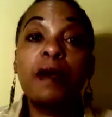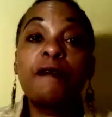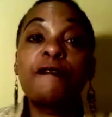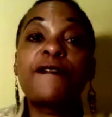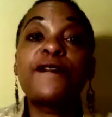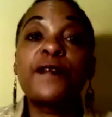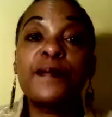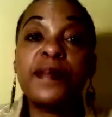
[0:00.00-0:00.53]

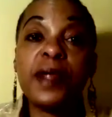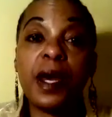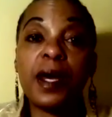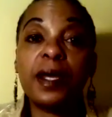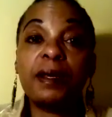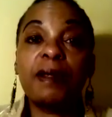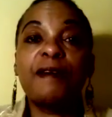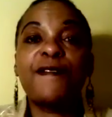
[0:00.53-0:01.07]
from
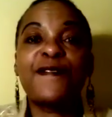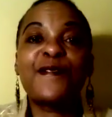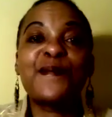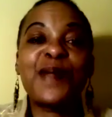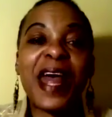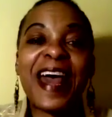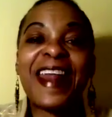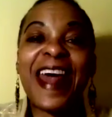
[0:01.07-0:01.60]
that
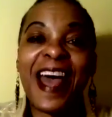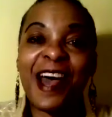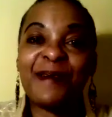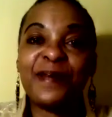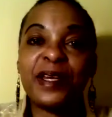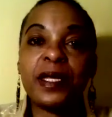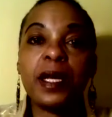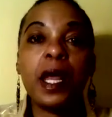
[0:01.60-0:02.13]

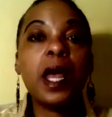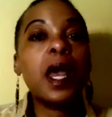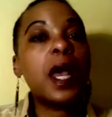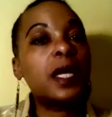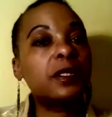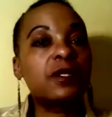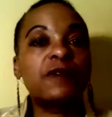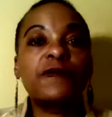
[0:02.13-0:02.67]
habit
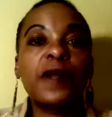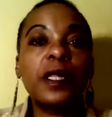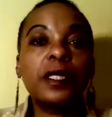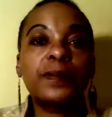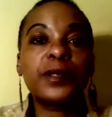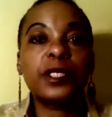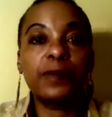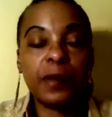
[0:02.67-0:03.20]
and developed
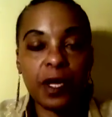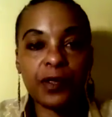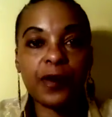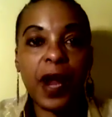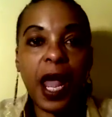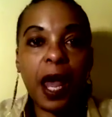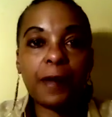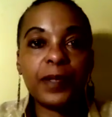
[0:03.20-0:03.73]
some other
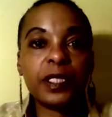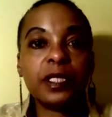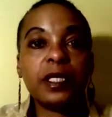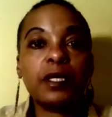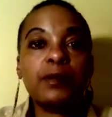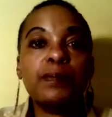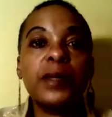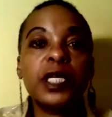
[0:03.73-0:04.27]
habits that
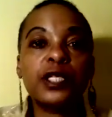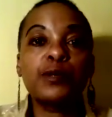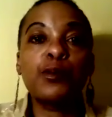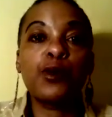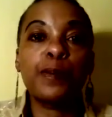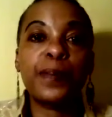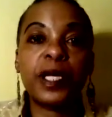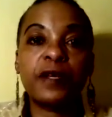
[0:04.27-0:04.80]
are much
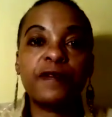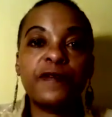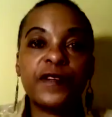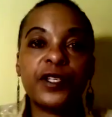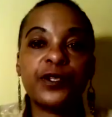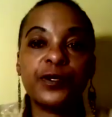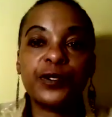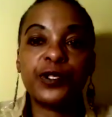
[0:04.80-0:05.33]
more
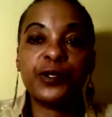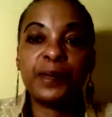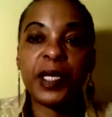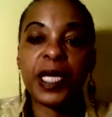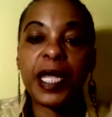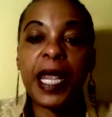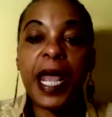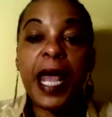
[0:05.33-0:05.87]
beneficial to
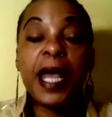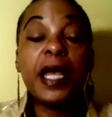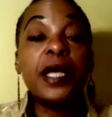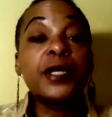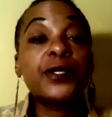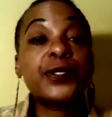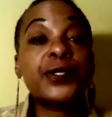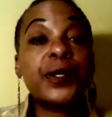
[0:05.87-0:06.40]
me.
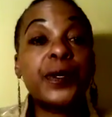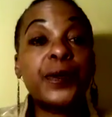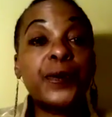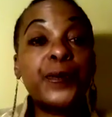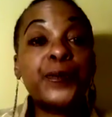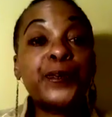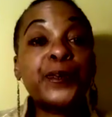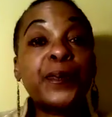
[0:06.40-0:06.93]

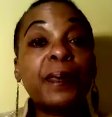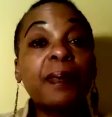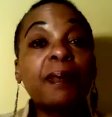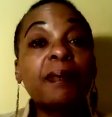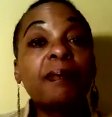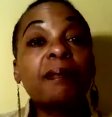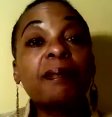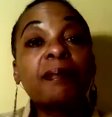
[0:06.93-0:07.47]
So
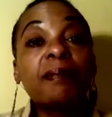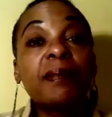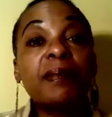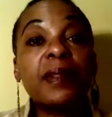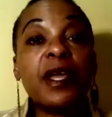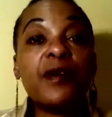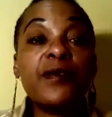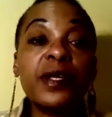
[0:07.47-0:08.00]

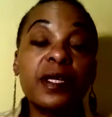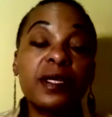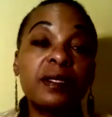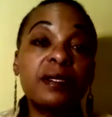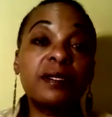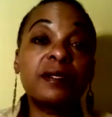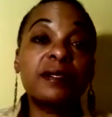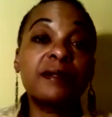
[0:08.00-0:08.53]
there it
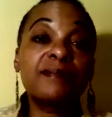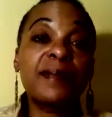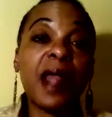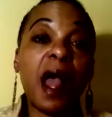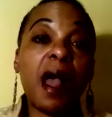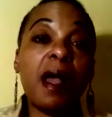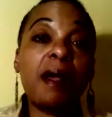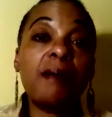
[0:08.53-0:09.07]
is.
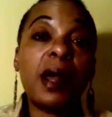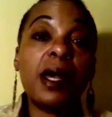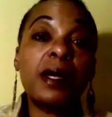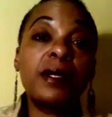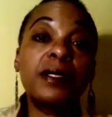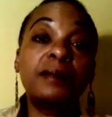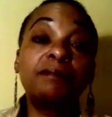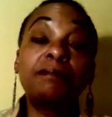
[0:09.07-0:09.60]

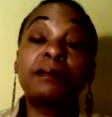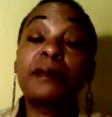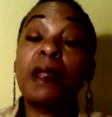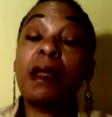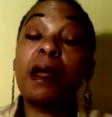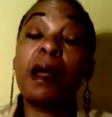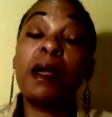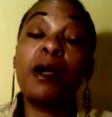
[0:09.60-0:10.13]

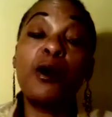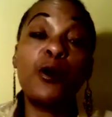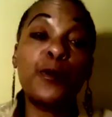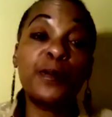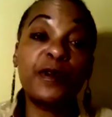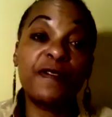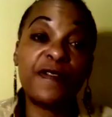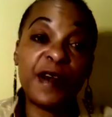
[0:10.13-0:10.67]
I hope
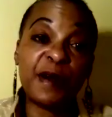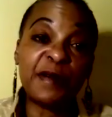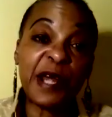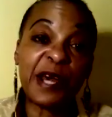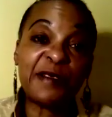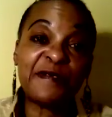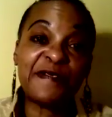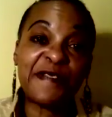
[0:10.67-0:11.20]
you found
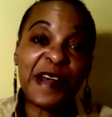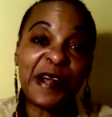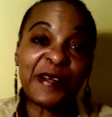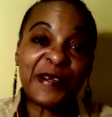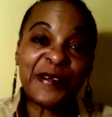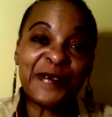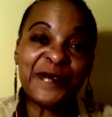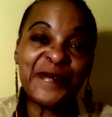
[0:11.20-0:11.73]
that of
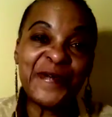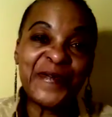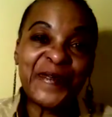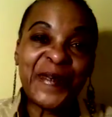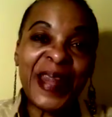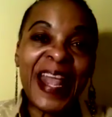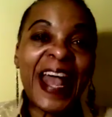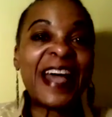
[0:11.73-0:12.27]
value.
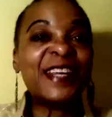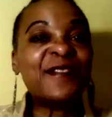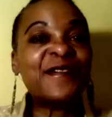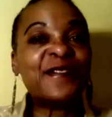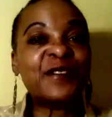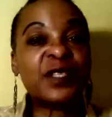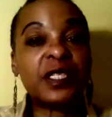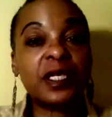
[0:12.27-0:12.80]
And
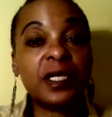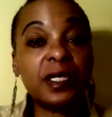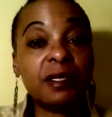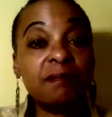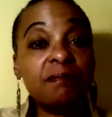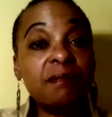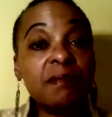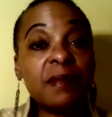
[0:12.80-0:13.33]
if you
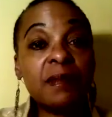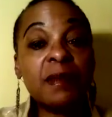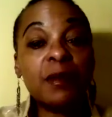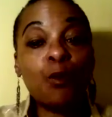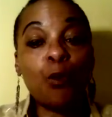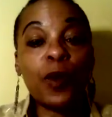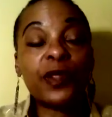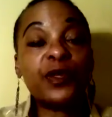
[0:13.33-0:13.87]
did,
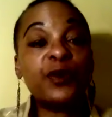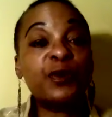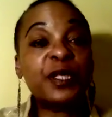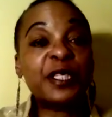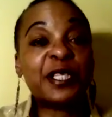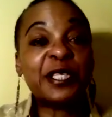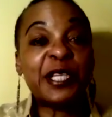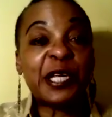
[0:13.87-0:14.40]
whether you're
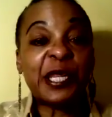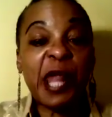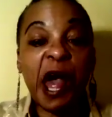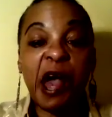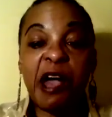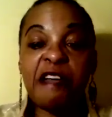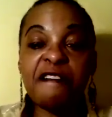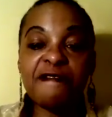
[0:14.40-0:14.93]
listening
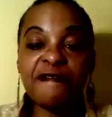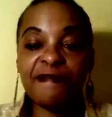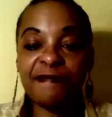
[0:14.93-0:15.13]
live